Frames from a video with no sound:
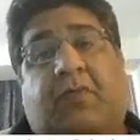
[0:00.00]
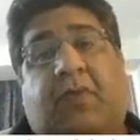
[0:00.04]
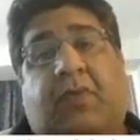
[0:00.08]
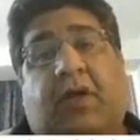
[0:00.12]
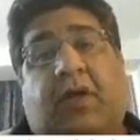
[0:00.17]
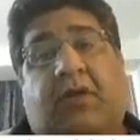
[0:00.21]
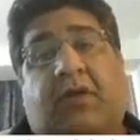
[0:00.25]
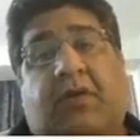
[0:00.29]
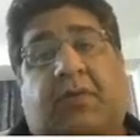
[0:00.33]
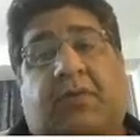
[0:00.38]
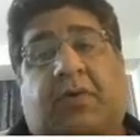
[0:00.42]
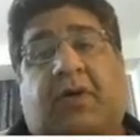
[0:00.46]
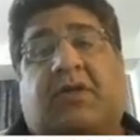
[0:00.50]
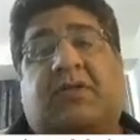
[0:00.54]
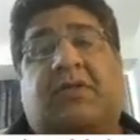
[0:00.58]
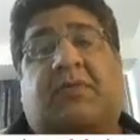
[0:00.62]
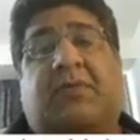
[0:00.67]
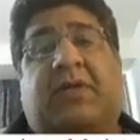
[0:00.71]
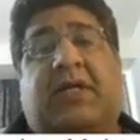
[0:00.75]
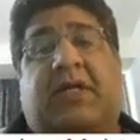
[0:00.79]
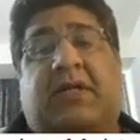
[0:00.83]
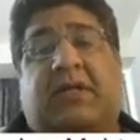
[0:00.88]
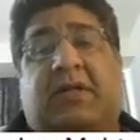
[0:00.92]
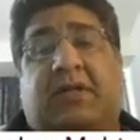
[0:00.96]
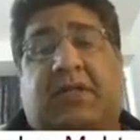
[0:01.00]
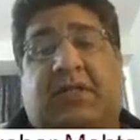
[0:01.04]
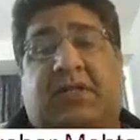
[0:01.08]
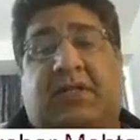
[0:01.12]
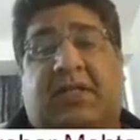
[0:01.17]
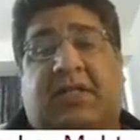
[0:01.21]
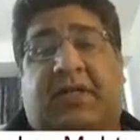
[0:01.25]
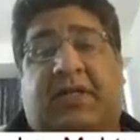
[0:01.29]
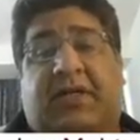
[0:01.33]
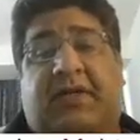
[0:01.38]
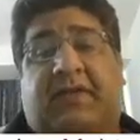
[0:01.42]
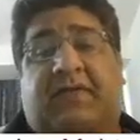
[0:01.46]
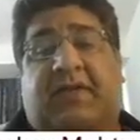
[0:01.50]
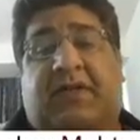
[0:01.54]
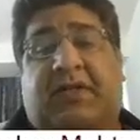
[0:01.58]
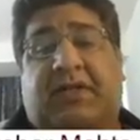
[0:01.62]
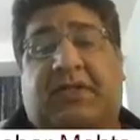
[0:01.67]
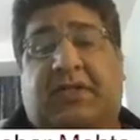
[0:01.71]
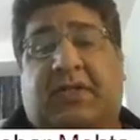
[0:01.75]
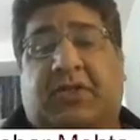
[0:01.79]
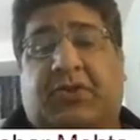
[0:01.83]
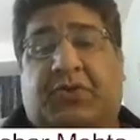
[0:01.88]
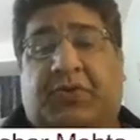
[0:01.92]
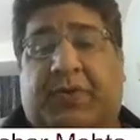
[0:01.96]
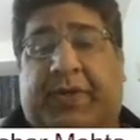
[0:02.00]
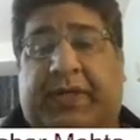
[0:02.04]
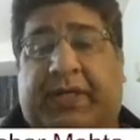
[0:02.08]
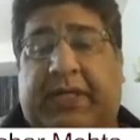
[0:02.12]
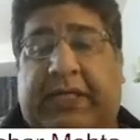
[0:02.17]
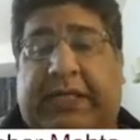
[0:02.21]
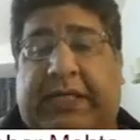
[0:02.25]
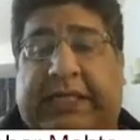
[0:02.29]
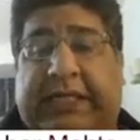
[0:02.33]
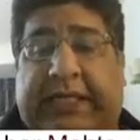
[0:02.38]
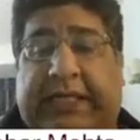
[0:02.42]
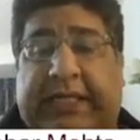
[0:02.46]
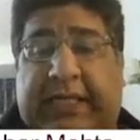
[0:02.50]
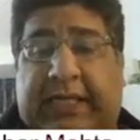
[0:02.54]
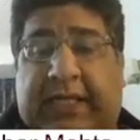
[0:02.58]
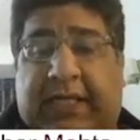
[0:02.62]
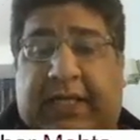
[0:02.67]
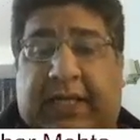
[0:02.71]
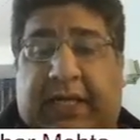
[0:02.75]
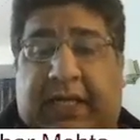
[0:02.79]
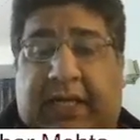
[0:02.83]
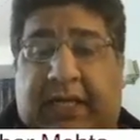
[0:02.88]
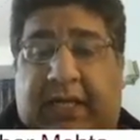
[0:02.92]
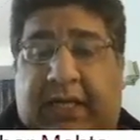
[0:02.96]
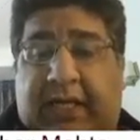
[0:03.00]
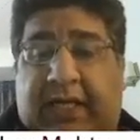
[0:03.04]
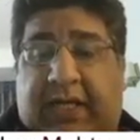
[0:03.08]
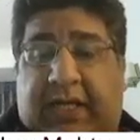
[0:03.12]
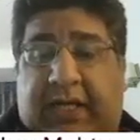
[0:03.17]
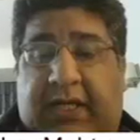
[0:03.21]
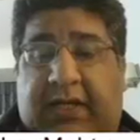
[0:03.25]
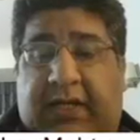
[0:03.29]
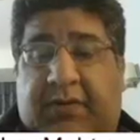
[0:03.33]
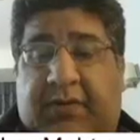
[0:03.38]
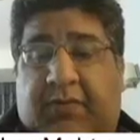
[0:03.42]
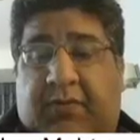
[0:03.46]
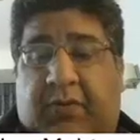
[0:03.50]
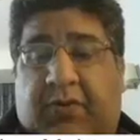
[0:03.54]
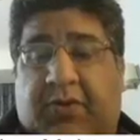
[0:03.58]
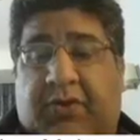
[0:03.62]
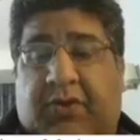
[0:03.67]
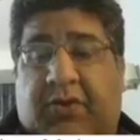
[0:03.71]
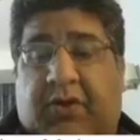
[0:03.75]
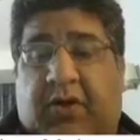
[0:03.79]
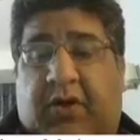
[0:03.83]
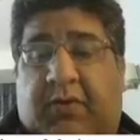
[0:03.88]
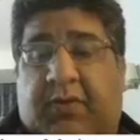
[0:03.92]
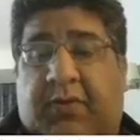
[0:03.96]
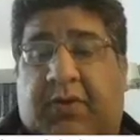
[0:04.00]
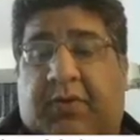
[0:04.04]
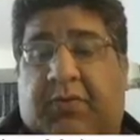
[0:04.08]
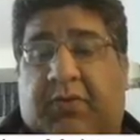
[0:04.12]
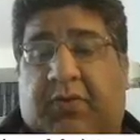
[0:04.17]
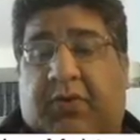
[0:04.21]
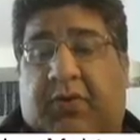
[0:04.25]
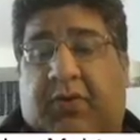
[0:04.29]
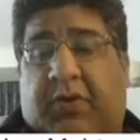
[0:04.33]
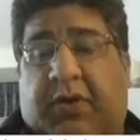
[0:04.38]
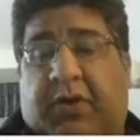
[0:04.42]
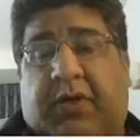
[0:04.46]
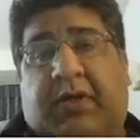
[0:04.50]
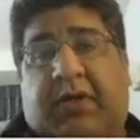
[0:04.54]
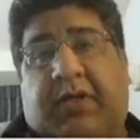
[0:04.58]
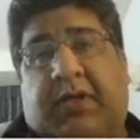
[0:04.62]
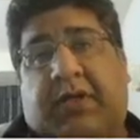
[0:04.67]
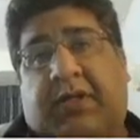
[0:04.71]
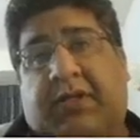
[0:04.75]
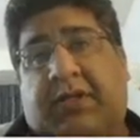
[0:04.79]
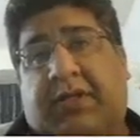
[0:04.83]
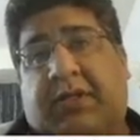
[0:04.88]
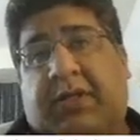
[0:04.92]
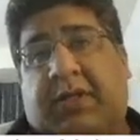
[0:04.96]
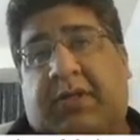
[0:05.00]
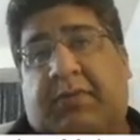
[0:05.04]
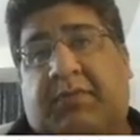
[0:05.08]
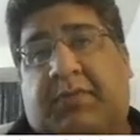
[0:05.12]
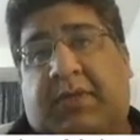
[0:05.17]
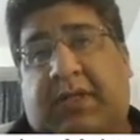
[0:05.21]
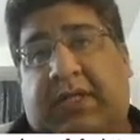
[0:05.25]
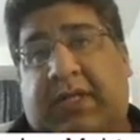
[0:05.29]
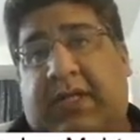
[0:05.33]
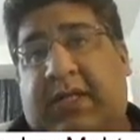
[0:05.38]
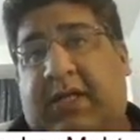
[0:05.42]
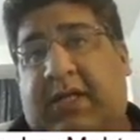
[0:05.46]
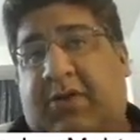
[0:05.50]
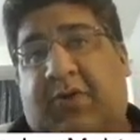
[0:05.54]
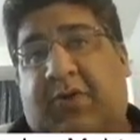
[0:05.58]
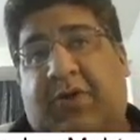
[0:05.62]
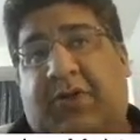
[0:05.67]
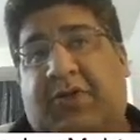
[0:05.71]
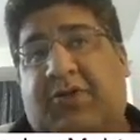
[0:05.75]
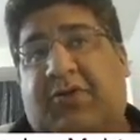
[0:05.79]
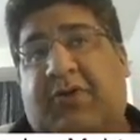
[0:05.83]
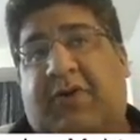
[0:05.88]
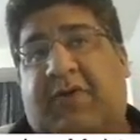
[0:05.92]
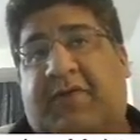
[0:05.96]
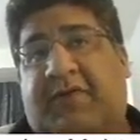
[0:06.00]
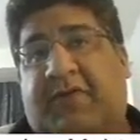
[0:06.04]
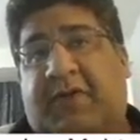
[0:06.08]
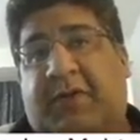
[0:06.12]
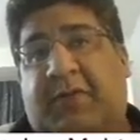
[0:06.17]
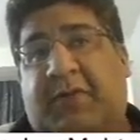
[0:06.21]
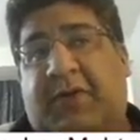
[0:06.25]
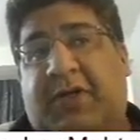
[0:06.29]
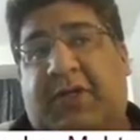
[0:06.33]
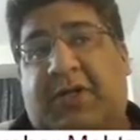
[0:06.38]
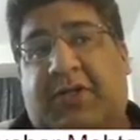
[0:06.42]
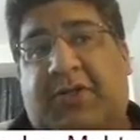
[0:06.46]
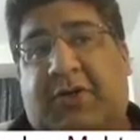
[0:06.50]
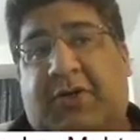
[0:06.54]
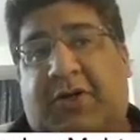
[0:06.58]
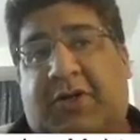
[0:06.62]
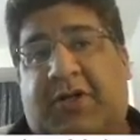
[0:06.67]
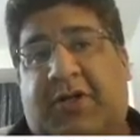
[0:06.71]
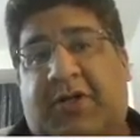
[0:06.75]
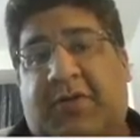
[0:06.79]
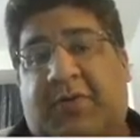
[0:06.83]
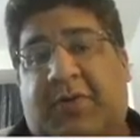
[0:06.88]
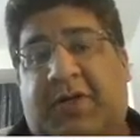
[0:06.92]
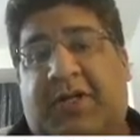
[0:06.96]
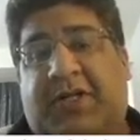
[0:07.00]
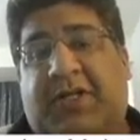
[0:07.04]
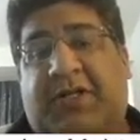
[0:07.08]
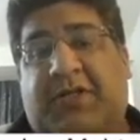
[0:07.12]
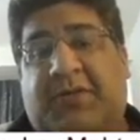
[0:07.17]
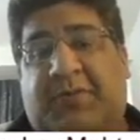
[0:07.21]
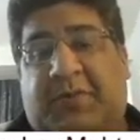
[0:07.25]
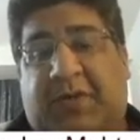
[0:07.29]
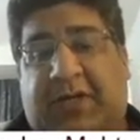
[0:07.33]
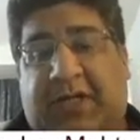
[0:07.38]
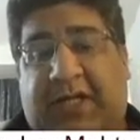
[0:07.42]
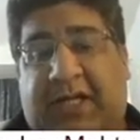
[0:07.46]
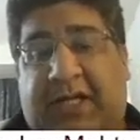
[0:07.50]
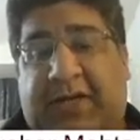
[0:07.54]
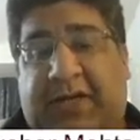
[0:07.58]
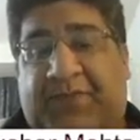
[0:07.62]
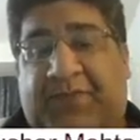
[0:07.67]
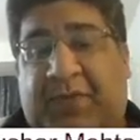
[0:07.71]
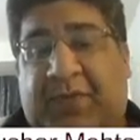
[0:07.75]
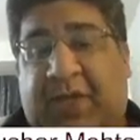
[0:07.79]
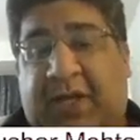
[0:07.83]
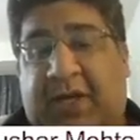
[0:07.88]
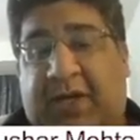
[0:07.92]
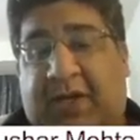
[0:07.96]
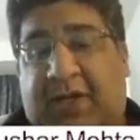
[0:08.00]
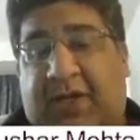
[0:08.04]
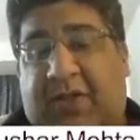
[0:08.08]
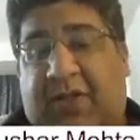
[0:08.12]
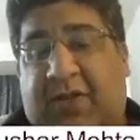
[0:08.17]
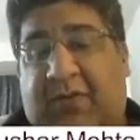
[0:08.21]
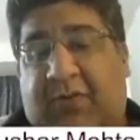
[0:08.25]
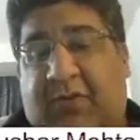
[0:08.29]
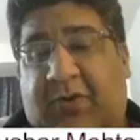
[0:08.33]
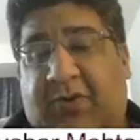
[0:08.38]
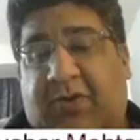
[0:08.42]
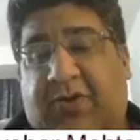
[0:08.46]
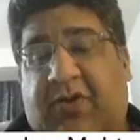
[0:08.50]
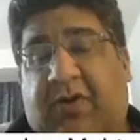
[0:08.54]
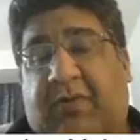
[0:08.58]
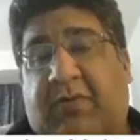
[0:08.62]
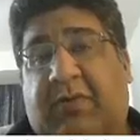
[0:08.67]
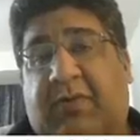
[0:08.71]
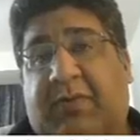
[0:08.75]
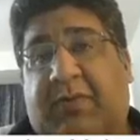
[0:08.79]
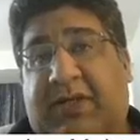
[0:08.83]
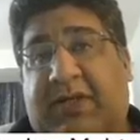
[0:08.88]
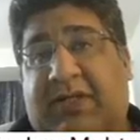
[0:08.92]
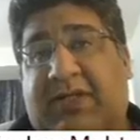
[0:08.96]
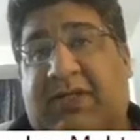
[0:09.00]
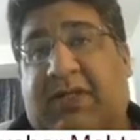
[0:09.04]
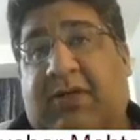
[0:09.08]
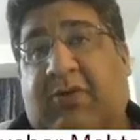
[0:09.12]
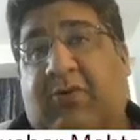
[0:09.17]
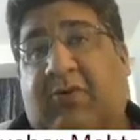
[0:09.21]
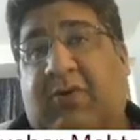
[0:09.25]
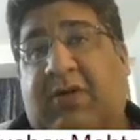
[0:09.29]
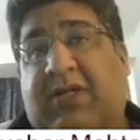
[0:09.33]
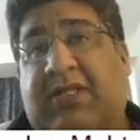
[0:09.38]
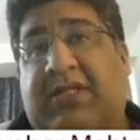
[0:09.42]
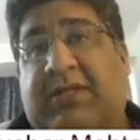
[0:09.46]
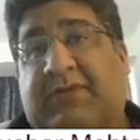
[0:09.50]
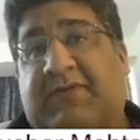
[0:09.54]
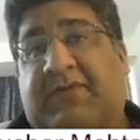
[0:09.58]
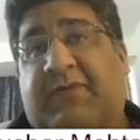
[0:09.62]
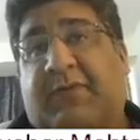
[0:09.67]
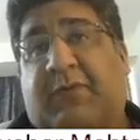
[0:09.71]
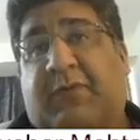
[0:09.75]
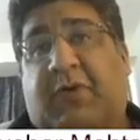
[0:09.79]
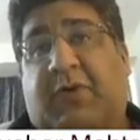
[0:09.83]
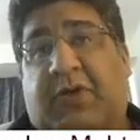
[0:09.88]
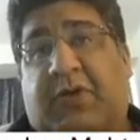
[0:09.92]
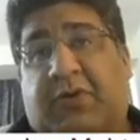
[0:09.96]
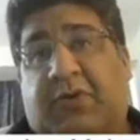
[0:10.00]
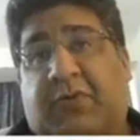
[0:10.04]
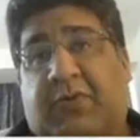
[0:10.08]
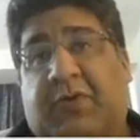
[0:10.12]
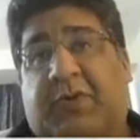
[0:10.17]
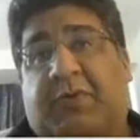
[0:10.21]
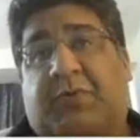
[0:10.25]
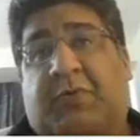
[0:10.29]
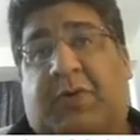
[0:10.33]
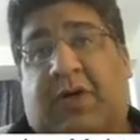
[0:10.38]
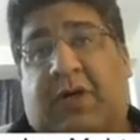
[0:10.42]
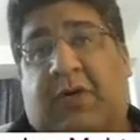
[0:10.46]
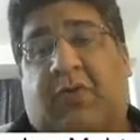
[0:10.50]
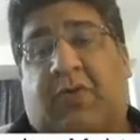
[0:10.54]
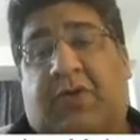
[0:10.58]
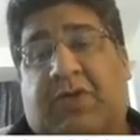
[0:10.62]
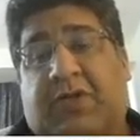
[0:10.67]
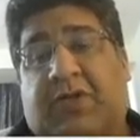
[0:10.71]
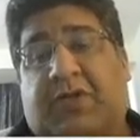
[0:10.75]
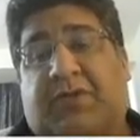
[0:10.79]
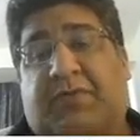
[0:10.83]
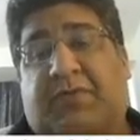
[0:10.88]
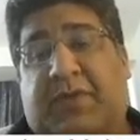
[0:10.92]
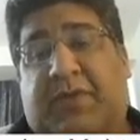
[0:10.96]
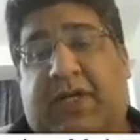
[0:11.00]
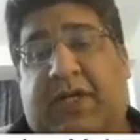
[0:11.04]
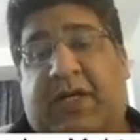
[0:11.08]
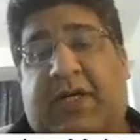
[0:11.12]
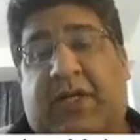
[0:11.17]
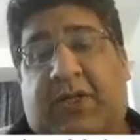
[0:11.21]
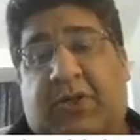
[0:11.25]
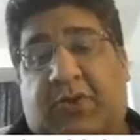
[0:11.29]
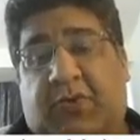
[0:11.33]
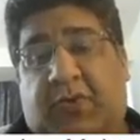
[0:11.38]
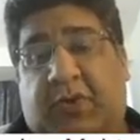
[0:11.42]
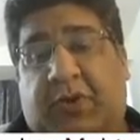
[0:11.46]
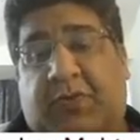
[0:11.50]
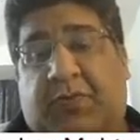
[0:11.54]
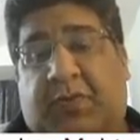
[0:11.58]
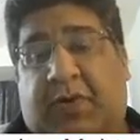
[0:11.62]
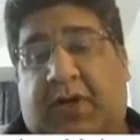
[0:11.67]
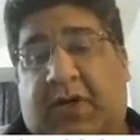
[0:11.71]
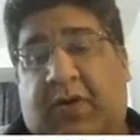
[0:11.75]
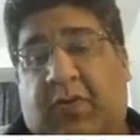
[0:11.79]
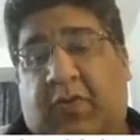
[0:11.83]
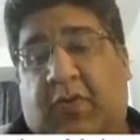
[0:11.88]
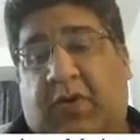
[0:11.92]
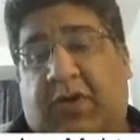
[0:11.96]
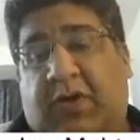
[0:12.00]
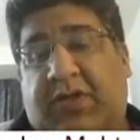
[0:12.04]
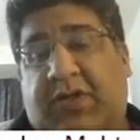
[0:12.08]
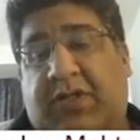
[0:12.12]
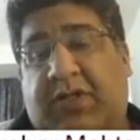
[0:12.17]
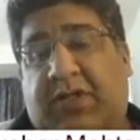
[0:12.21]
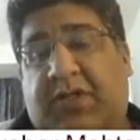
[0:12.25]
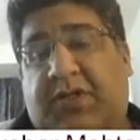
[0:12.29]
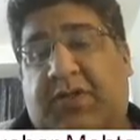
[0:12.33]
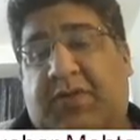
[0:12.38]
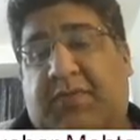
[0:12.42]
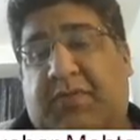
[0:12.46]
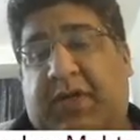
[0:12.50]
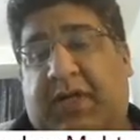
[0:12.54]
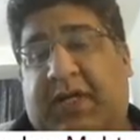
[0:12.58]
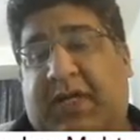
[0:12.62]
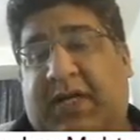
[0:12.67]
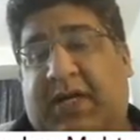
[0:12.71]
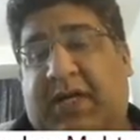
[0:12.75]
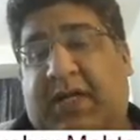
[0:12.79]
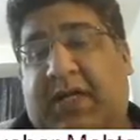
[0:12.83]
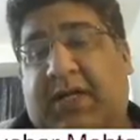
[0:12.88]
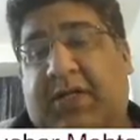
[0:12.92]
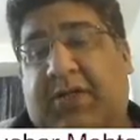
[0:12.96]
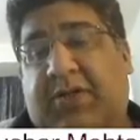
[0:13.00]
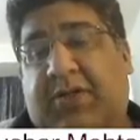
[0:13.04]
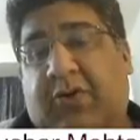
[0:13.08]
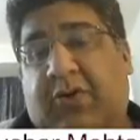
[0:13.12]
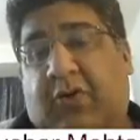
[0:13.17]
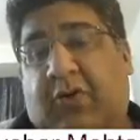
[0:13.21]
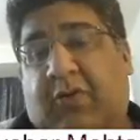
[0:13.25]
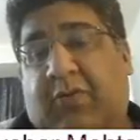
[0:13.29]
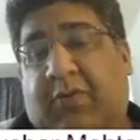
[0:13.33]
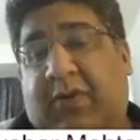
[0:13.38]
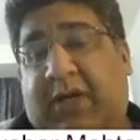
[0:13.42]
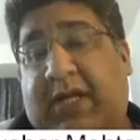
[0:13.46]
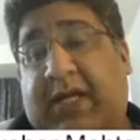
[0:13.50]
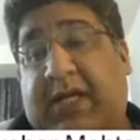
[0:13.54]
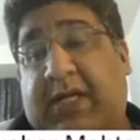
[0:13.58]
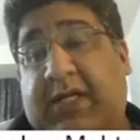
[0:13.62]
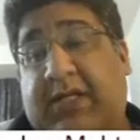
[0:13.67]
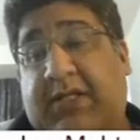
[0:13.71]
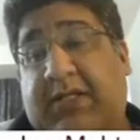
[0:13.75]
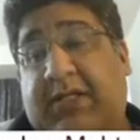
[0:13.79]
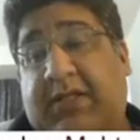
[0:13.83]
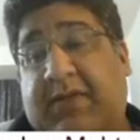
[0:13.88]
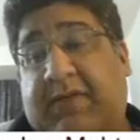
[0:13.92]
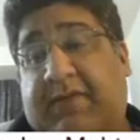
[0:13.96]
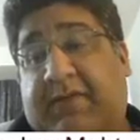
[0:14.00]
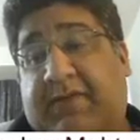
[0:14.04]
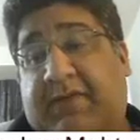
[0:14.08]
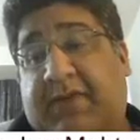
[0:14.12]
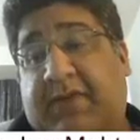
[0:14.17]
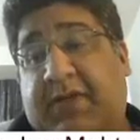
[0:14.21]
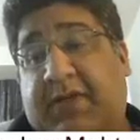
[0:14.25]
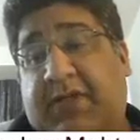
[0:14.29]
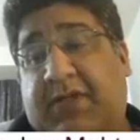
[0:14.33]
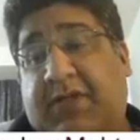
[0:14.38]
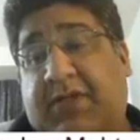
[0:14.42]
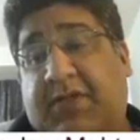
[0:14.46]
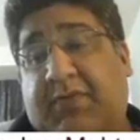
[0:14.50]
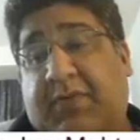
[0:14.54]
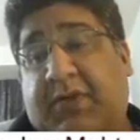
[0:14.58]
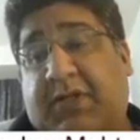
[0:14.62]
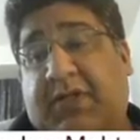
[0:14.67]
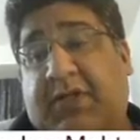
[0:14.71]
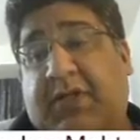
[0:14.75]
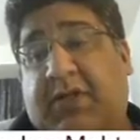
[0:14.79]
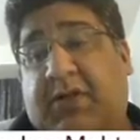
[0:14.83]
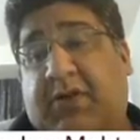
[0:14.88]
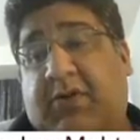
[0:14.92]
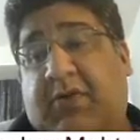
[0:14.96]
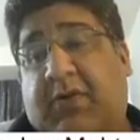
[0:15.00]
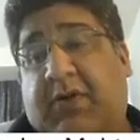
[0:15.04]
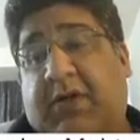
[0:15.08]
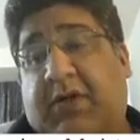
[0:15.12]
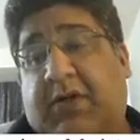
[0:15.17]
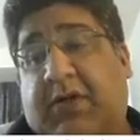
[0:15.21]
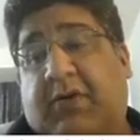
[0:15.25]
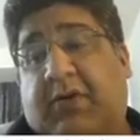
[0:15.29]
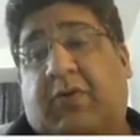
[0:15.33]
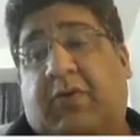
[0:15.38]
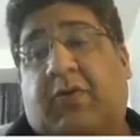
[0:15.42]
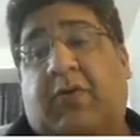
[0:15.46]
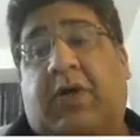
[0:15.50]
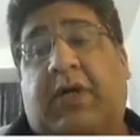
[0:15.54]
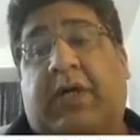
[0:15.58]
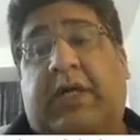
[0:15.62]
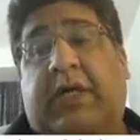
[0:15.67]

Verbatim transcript: The proximal and the distal interphalangeal joint. In knee, most common bone is patella. No, it's not femur, it's not tibia, it is patella. The most common muscle, quadriceps femoris, which part? Vastus medialis, which part? Vastus medialis obliquus. The first muscle to undergo